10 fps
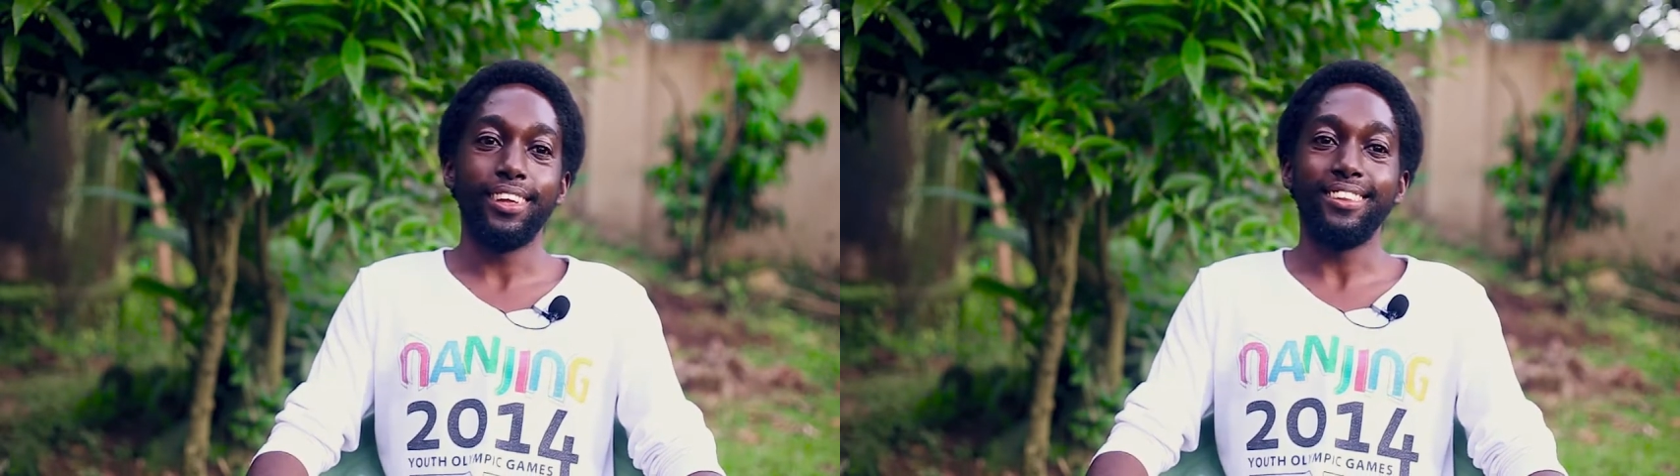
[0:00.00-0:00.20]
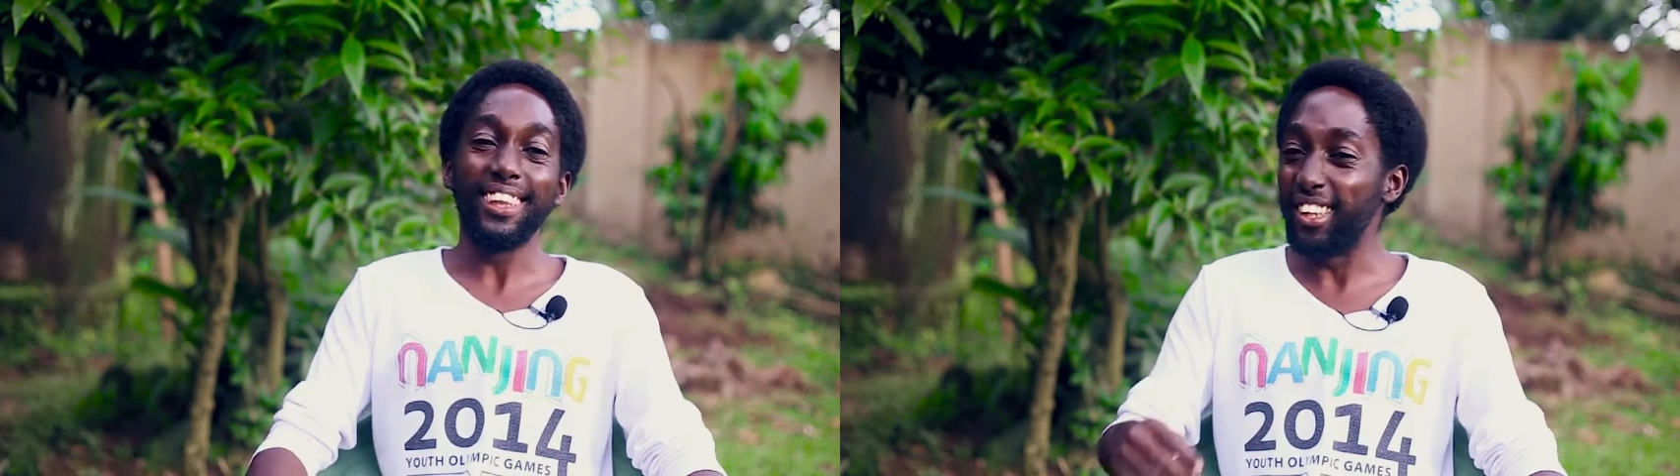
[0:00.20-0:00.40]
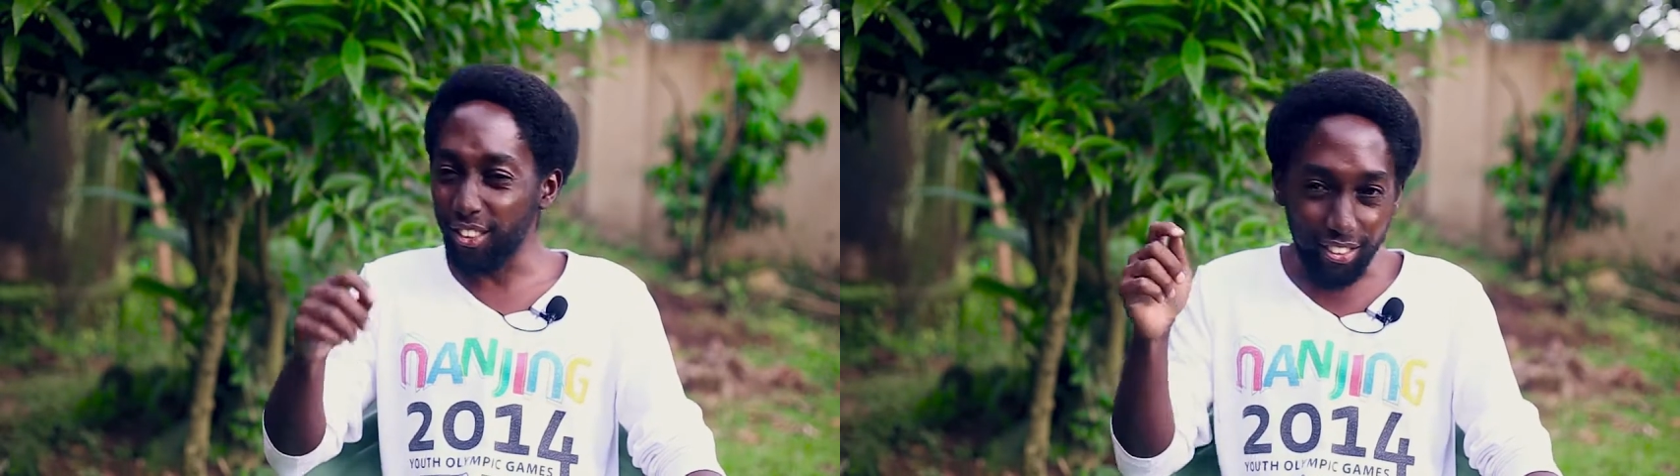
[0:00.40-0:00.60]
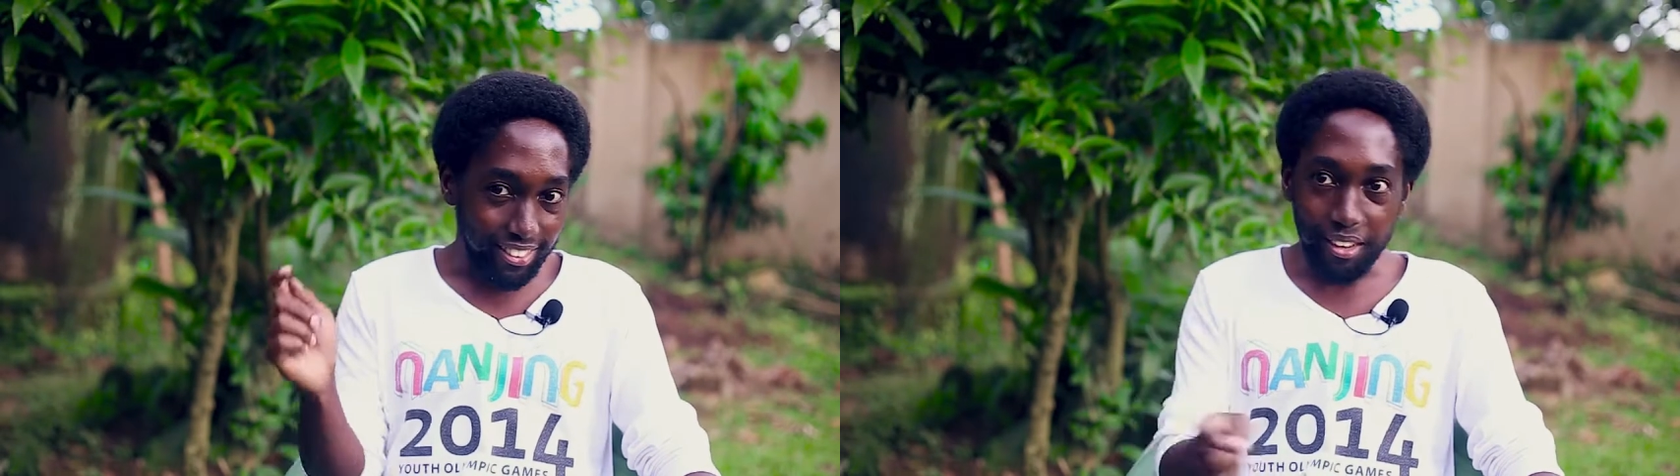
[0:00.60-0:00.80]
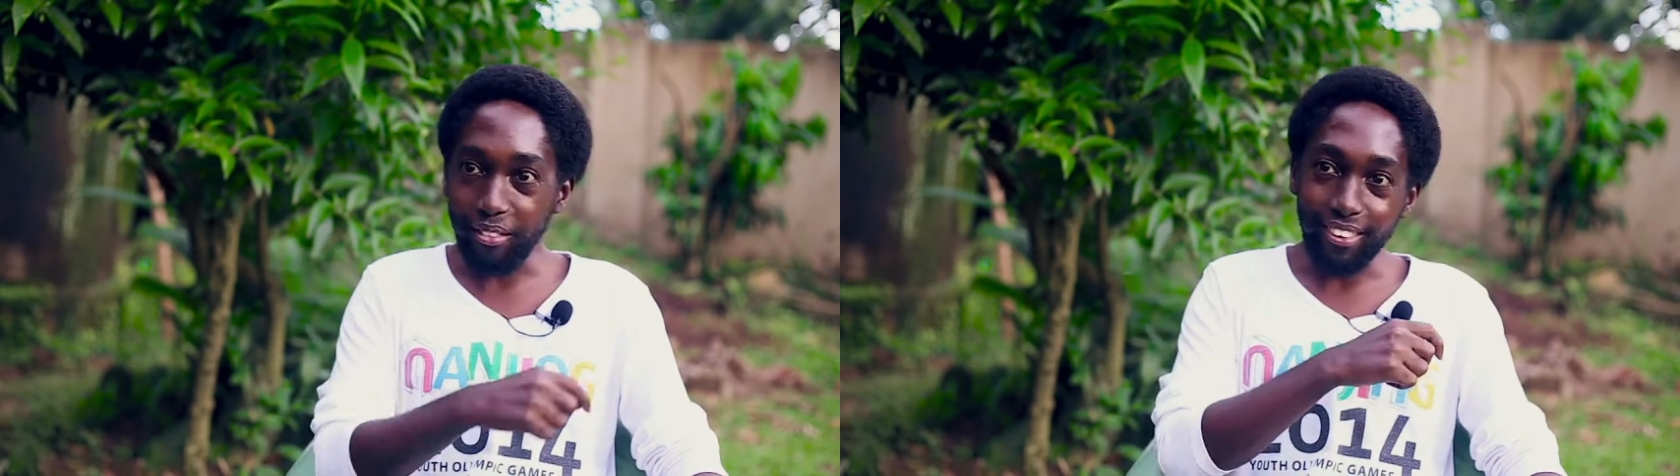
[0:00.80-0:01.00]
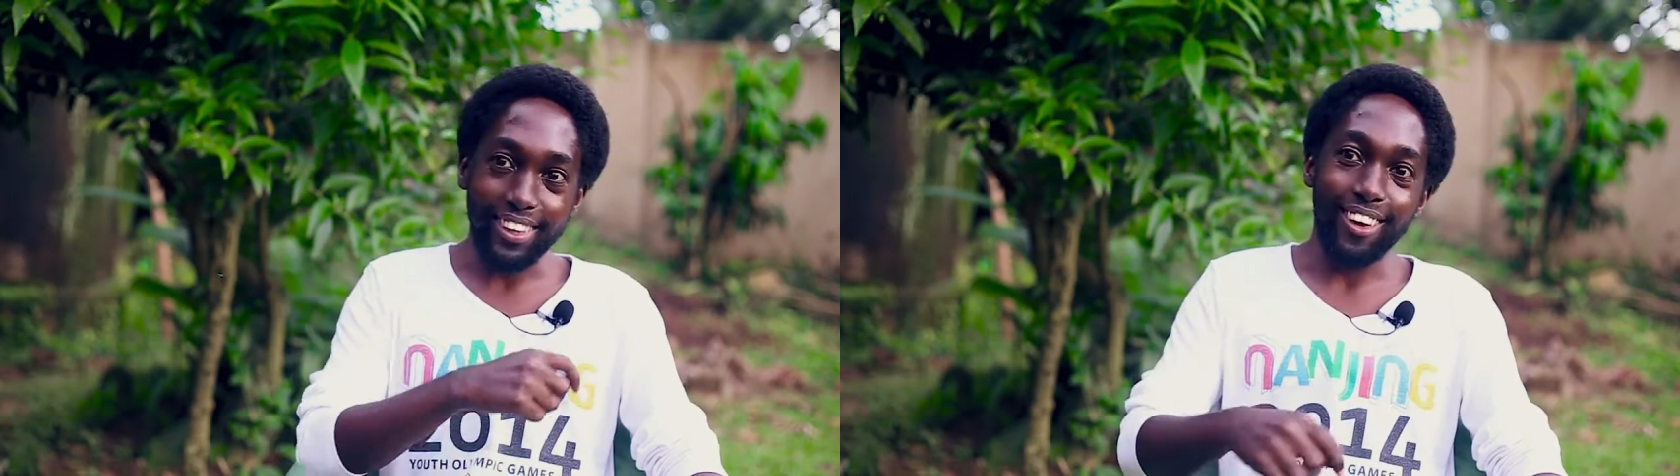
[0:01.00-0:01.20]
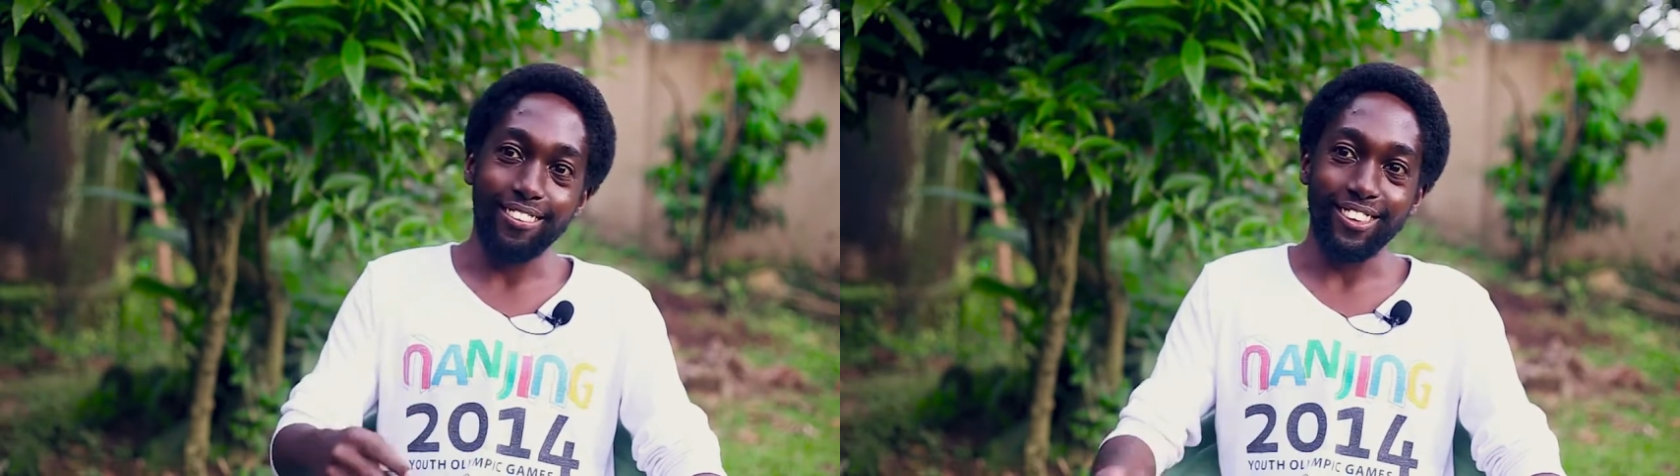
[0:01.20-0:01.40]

they knocked them all down